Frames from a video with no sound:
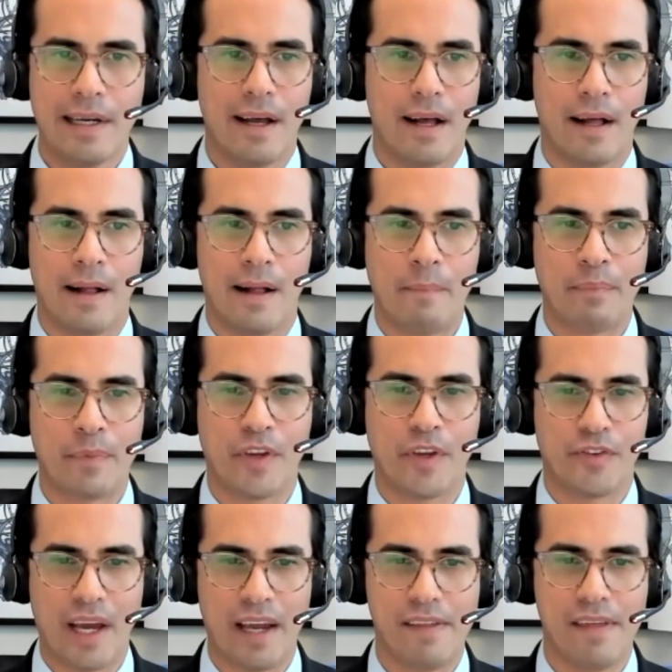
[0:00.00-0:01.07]

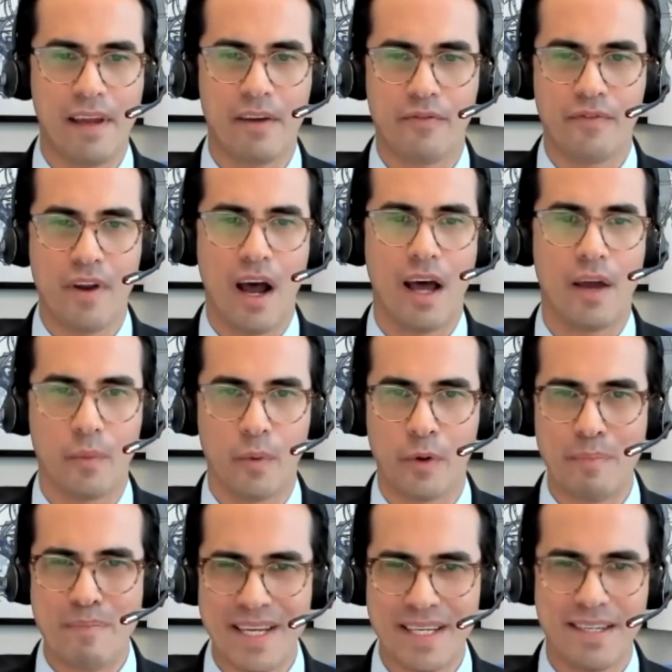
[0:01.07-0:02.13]
Because I think if not, we're
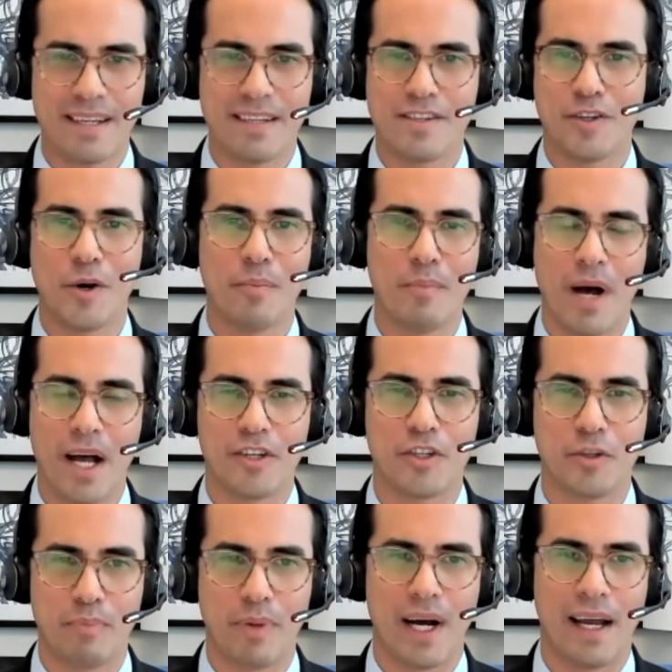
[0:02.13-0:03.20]
missing so
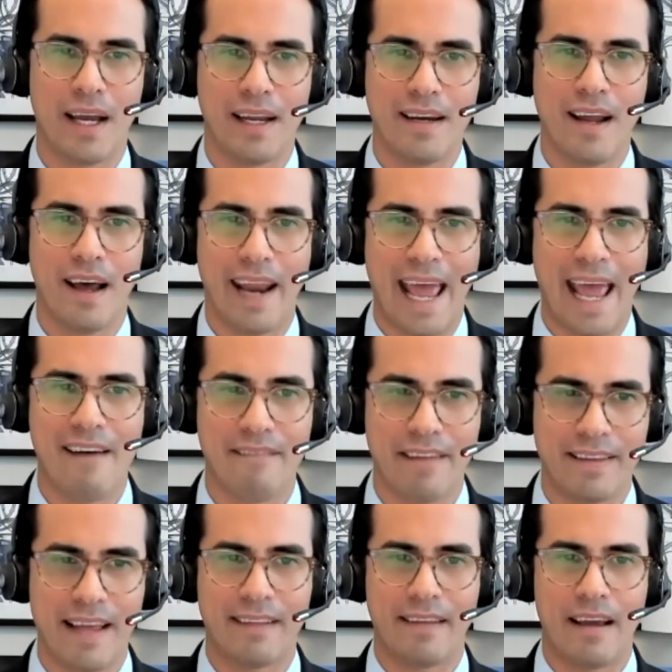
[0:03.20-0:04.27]
much by not
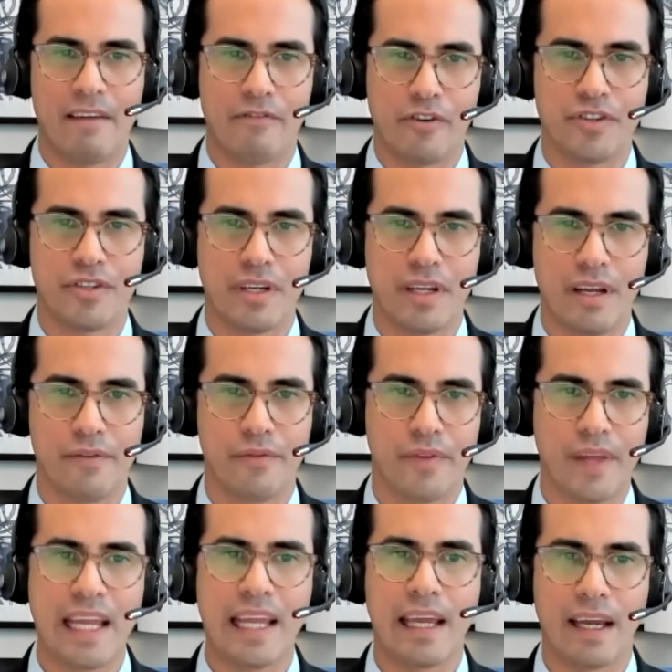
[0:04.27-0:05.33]
having that diversity of
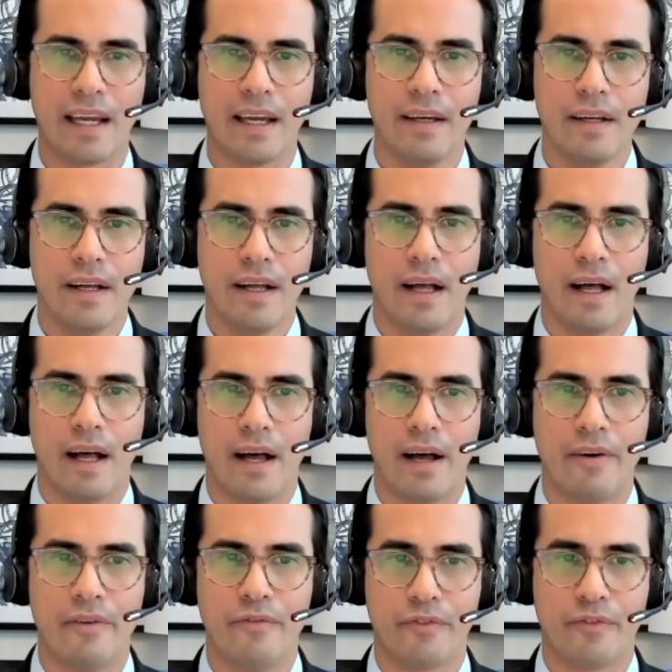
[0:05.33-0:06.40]
thinking
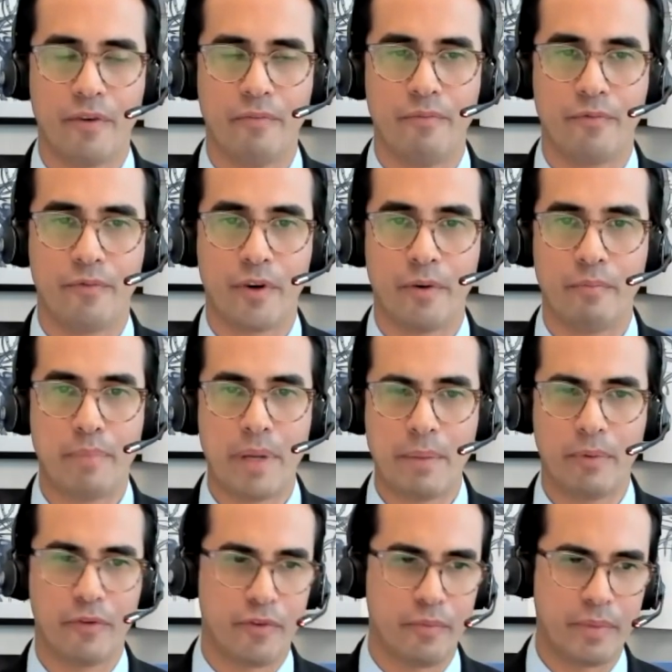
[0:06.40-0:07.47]
from
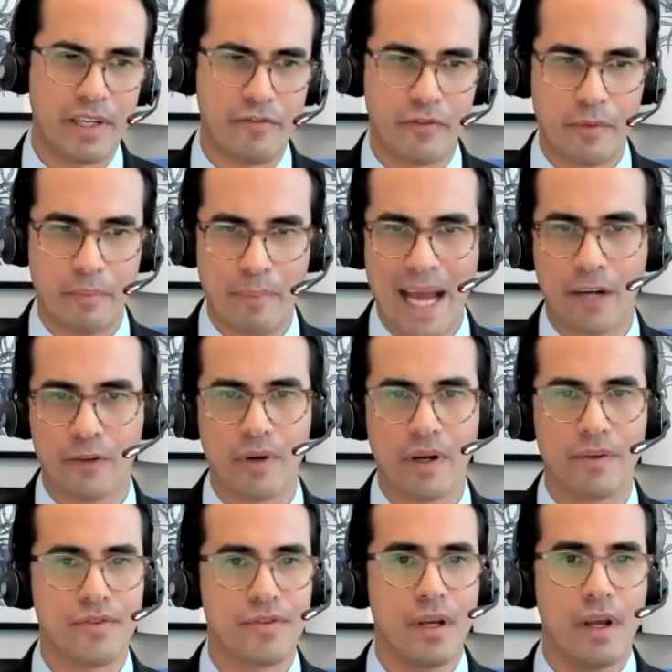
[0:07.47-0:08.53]
people from different
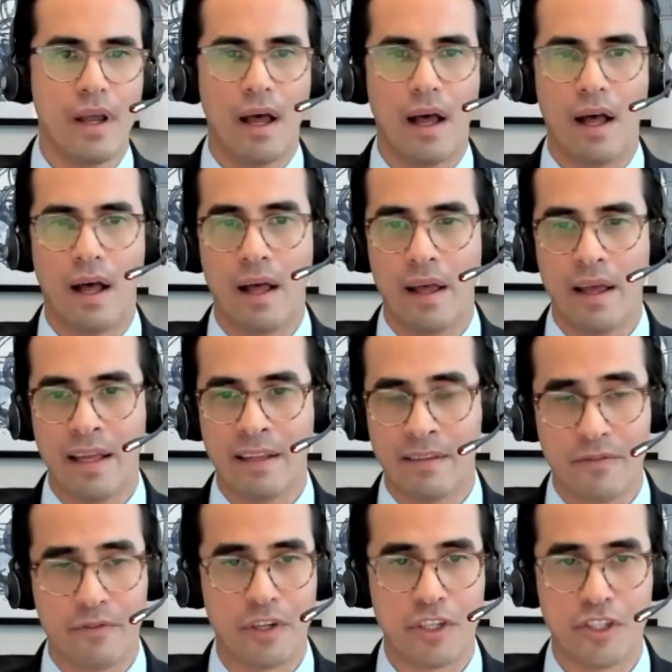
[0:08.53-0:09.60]
backgrounds and
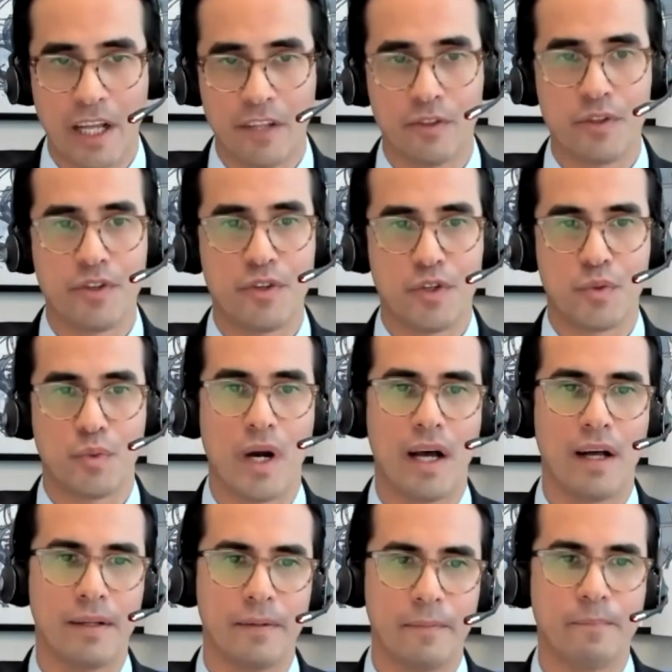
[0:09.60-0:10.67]
different genders as
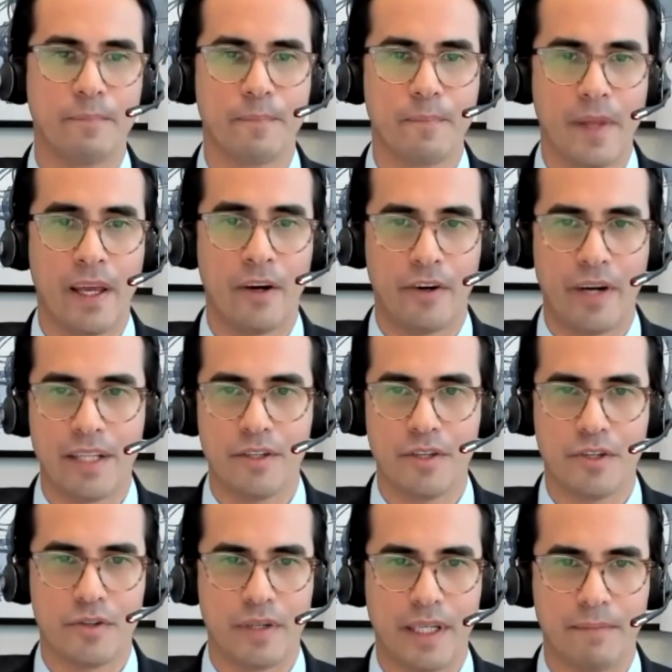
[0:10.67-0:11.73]
well in our
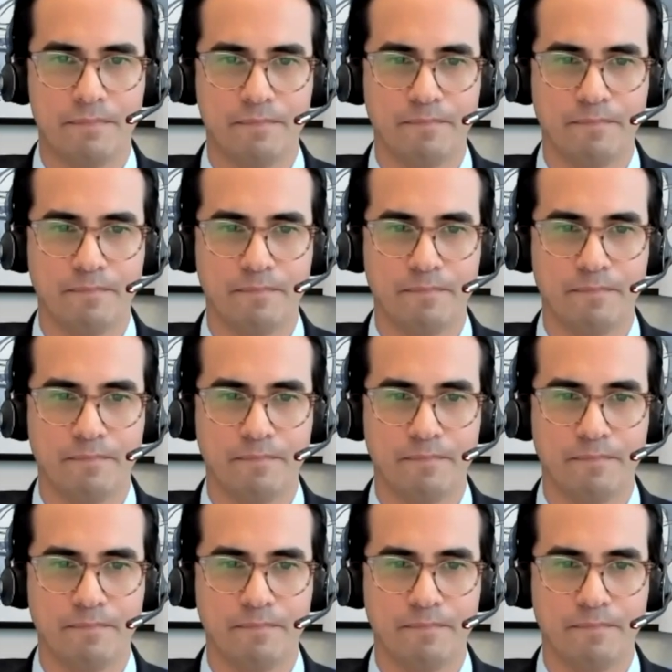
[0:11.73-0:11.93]
industry.